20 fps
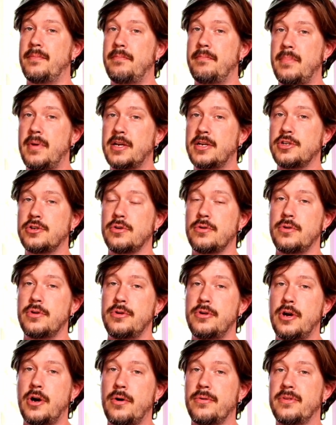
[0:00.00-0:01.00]
make sure you
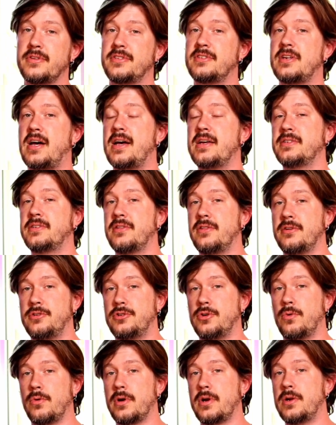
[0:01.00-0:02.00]
know the size of the
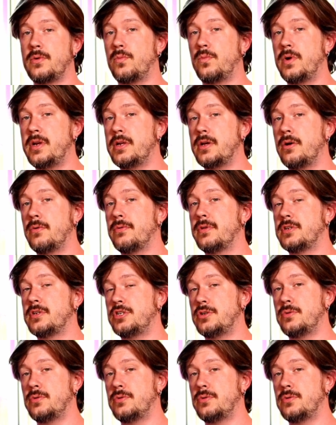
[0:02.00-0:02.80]
door and window that